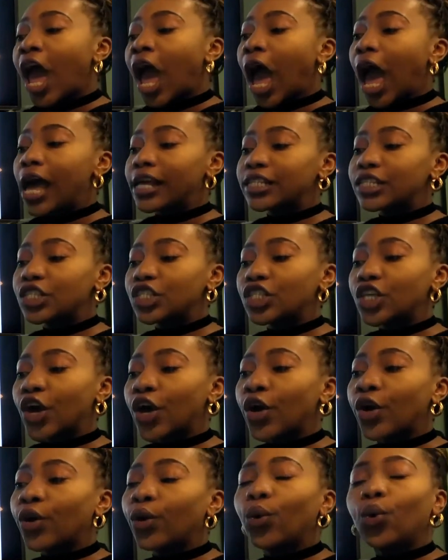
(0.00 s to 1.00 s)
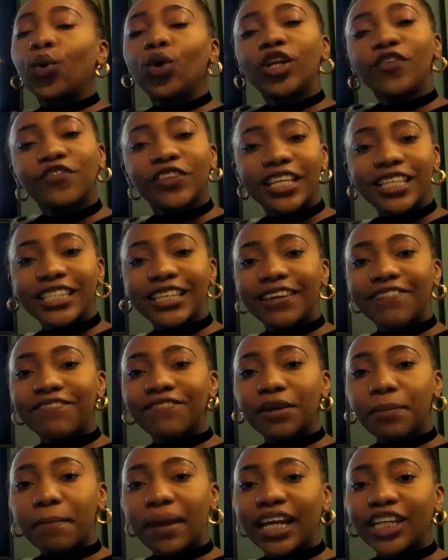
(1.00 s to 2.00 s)
And so all of this
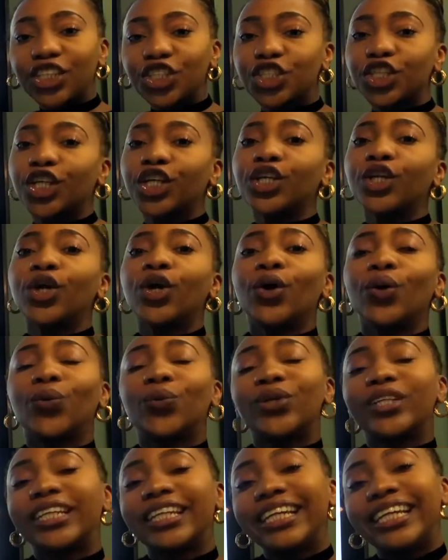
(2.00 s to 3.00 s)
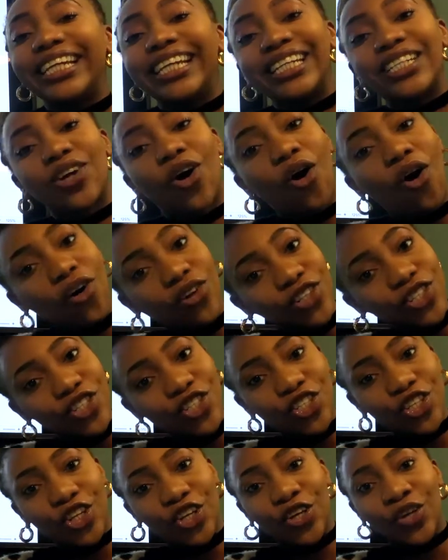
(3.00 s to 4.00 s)
information would lead on
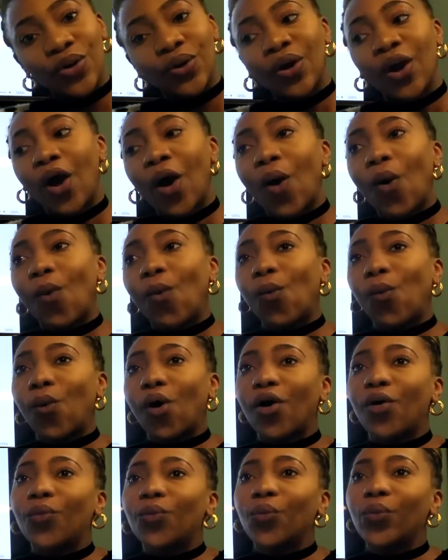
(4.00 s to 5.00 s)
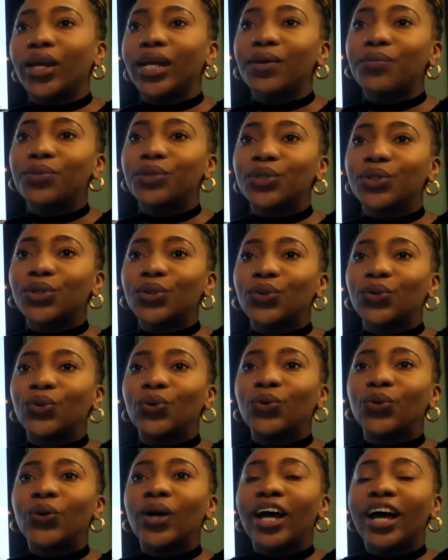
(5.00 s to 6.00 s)
to what we would
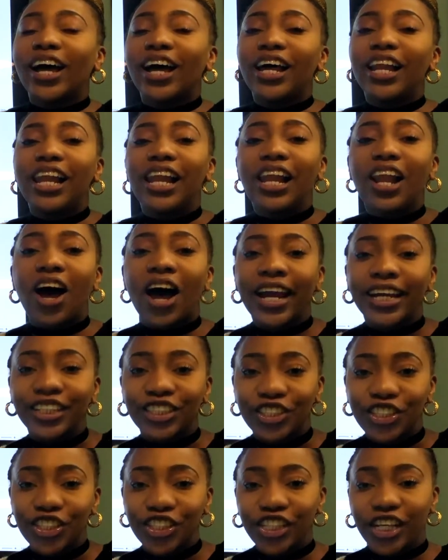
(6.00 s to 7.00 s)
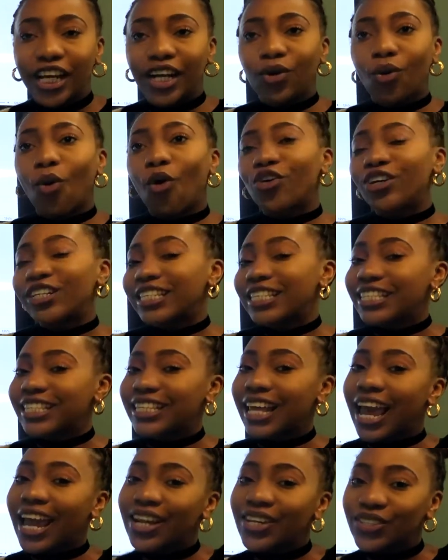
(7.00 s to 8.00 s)
call a line sheet or a
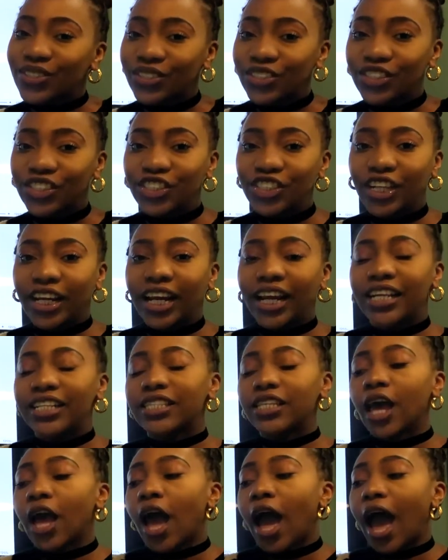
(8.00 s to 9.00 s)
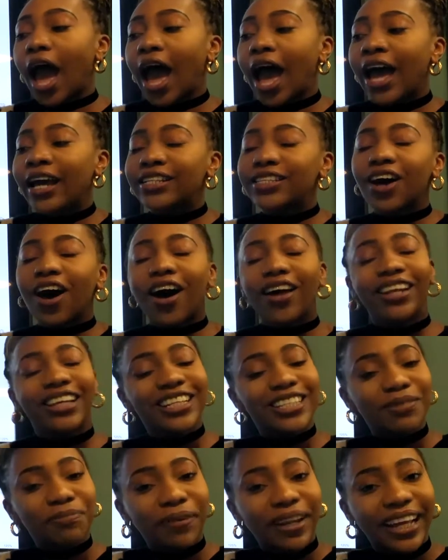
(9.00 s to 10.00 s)
sales sheet. And I'll
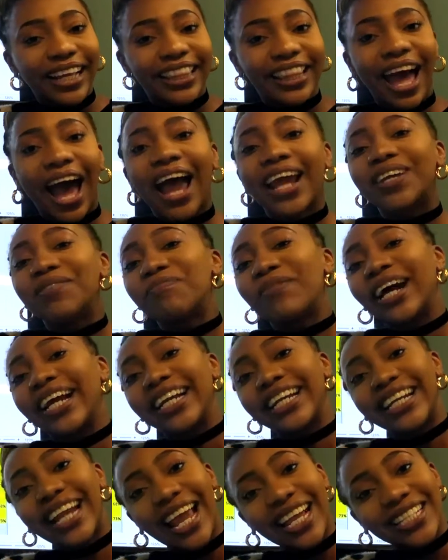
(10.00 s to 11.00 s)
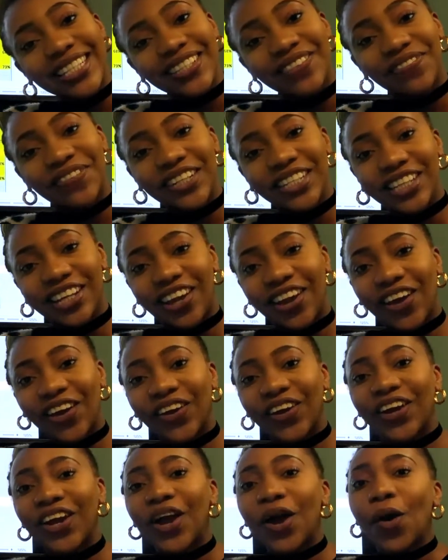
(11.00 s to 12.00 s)
explain that in my next
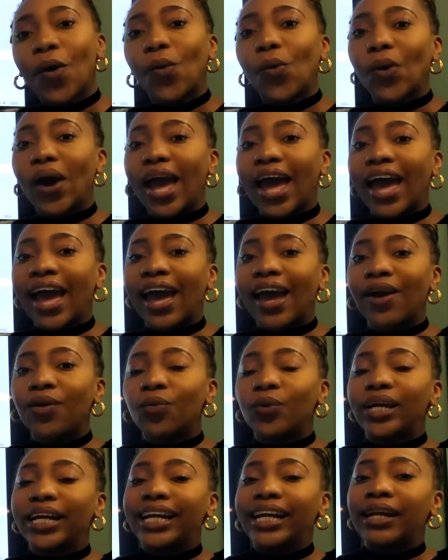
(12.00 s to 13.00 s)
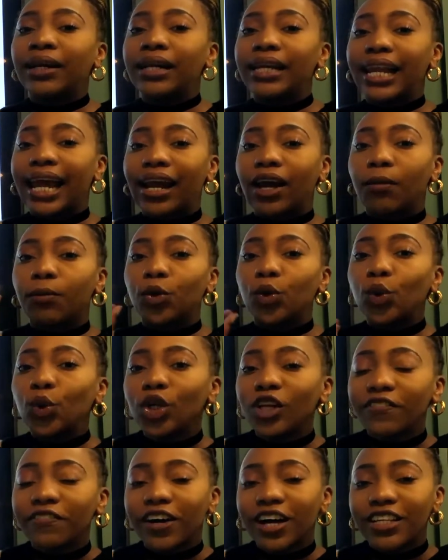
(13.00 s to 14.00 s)
video, where we lay out all
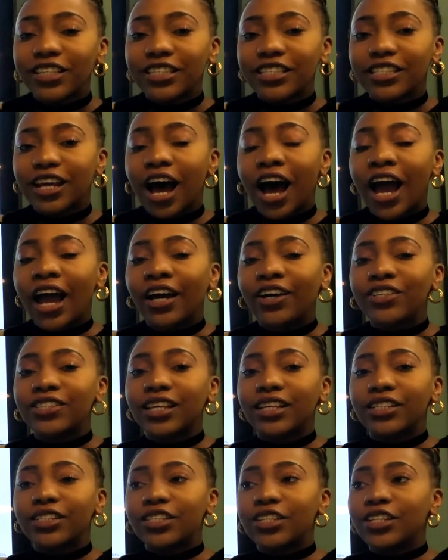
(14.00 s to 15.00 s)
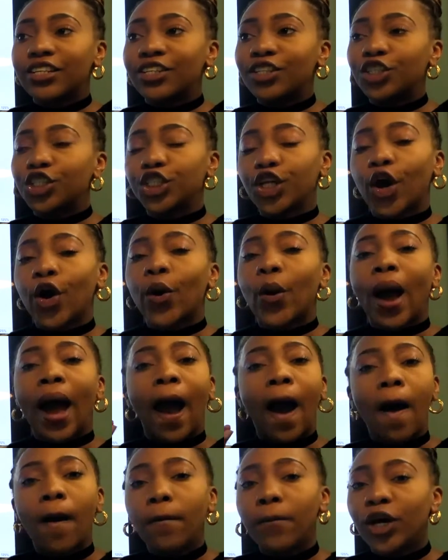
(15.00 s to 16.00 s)
of our styles to show
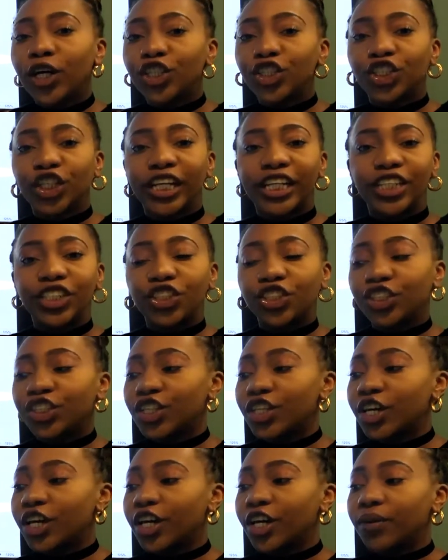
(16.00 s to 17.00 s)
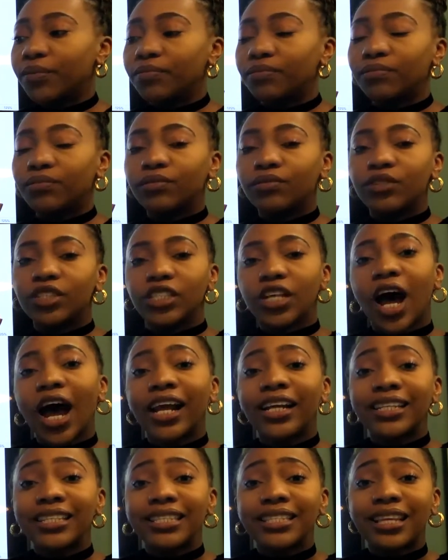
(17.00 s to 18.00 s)
how much each
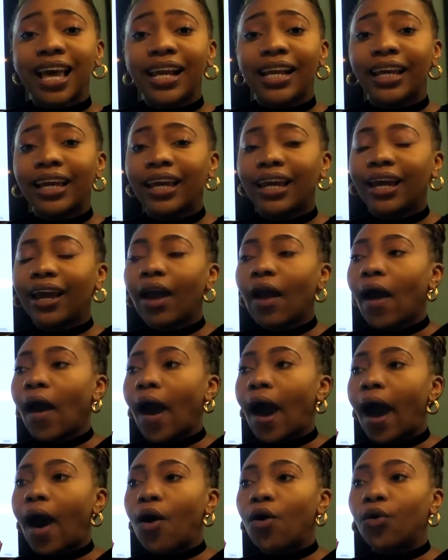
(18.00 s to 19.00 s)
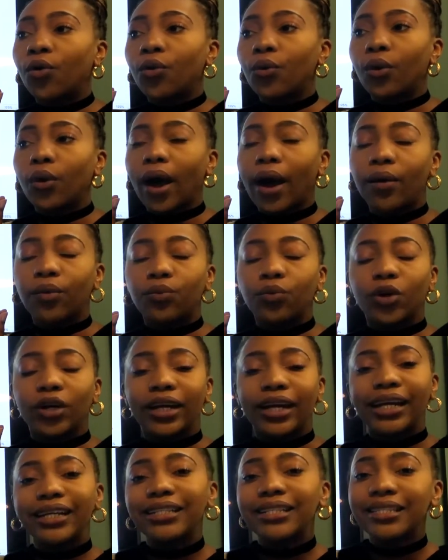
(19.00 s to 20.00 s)
style is selling, at what
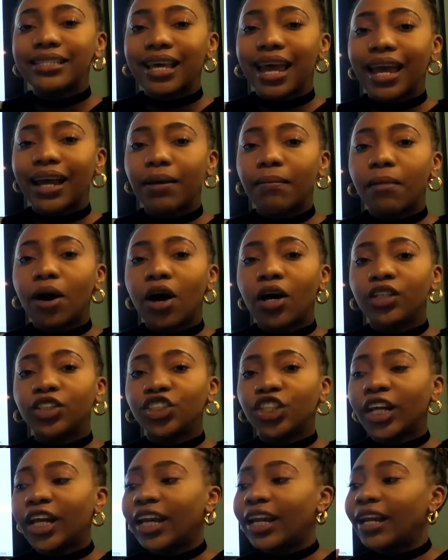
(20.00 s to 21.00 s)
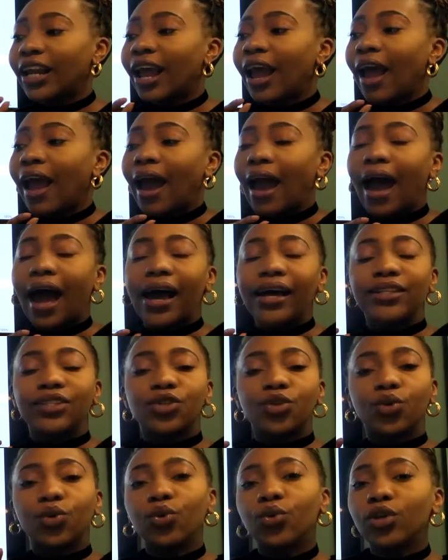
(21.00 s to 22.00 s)
intake margin, and
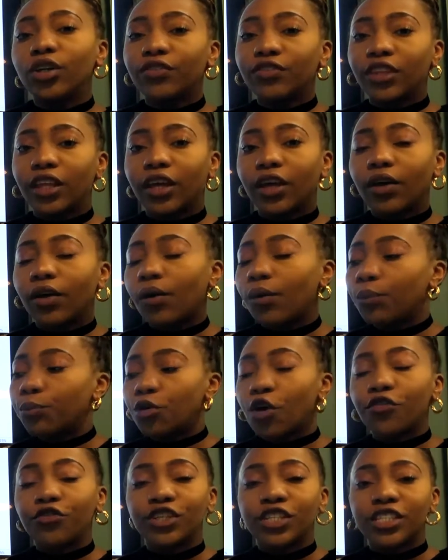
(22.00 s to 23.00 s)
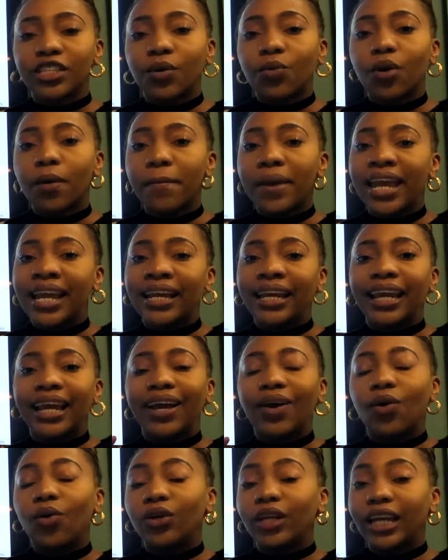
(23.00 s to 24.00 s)
all of the profits that we're making
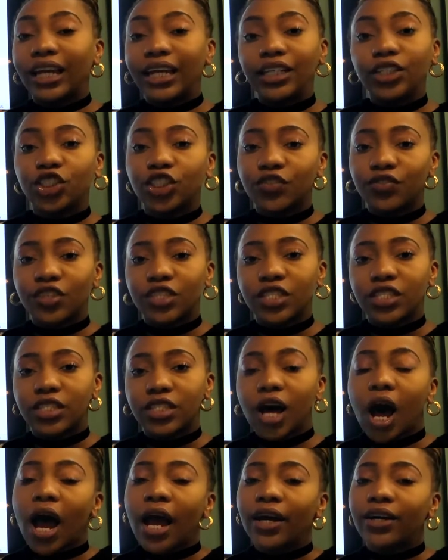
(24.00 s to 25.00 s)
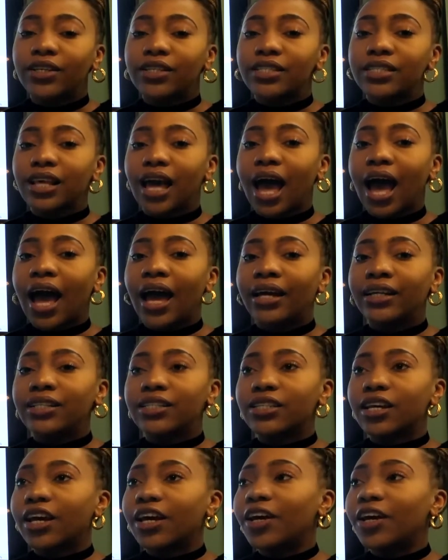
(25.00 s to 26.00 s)
on each of the styles. And
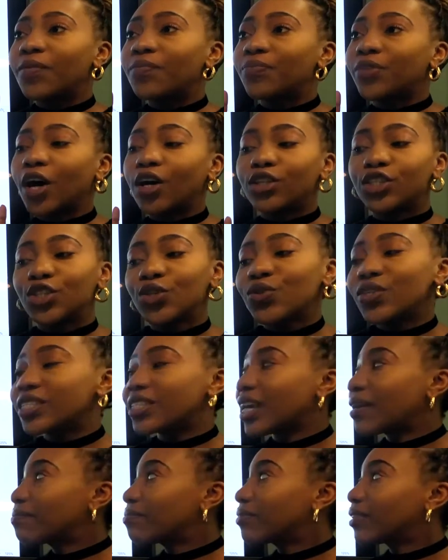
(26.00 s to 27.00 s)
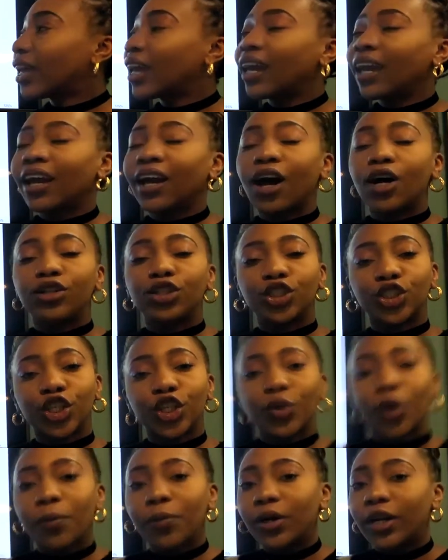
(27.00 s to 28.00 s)
I'll do the same thing. I'll show you
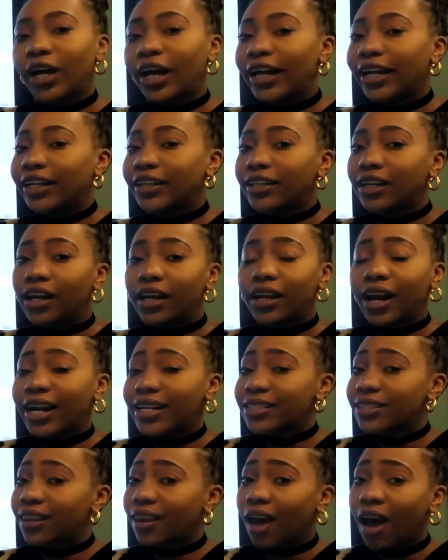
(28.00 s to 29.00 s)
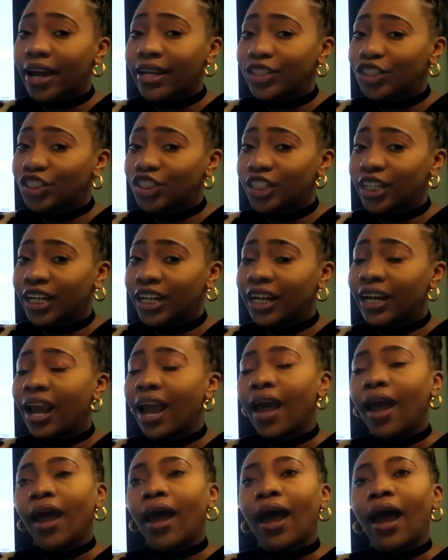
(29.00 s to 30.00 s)
up a nice line sheet,
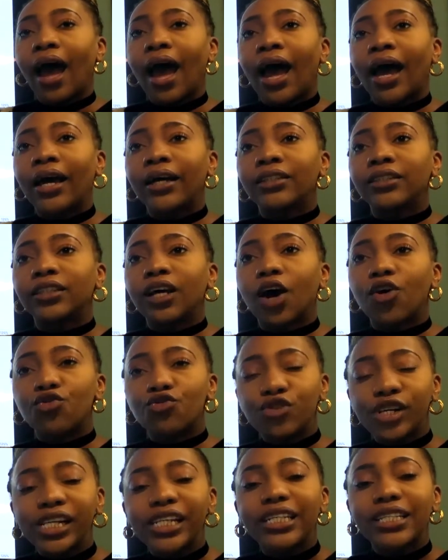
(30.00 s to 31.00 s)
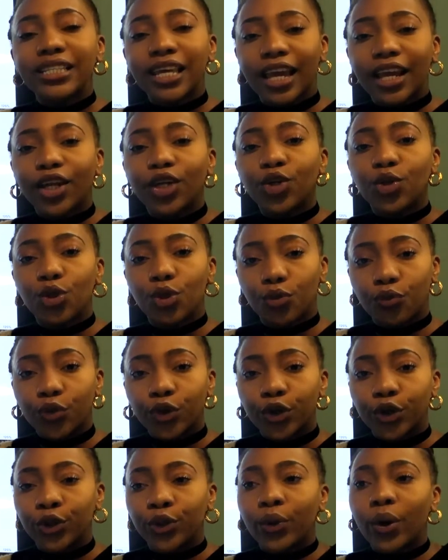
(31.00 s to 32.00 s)
and I'll really take you
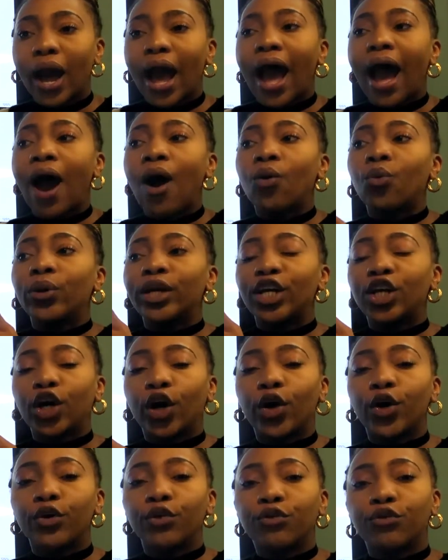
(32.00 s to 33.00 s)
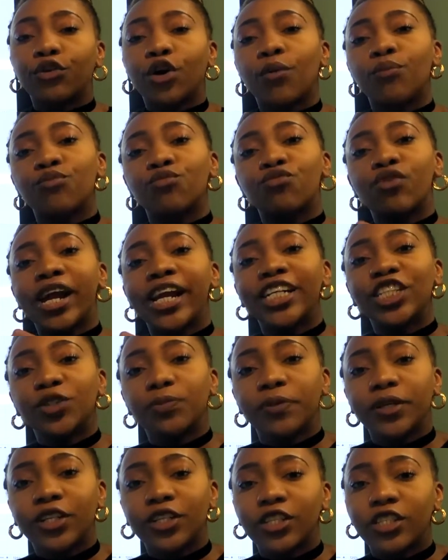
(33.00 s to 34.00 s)
through how we go from range
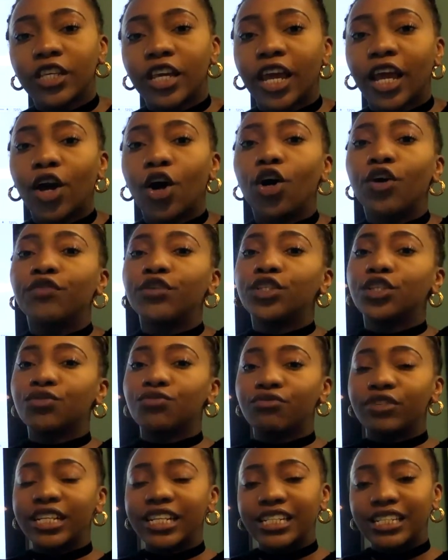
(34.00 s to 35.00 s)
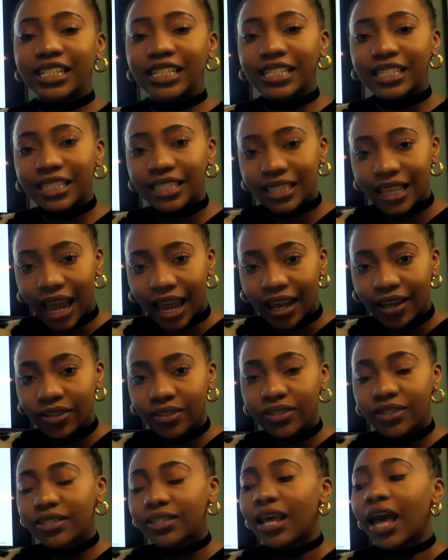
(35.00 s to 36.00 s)
building over to reading
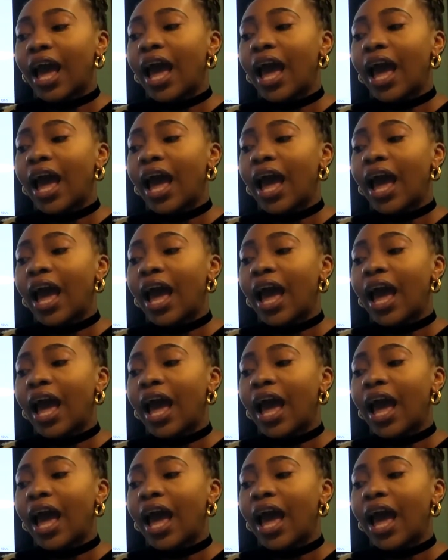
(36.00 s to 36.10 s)
sales.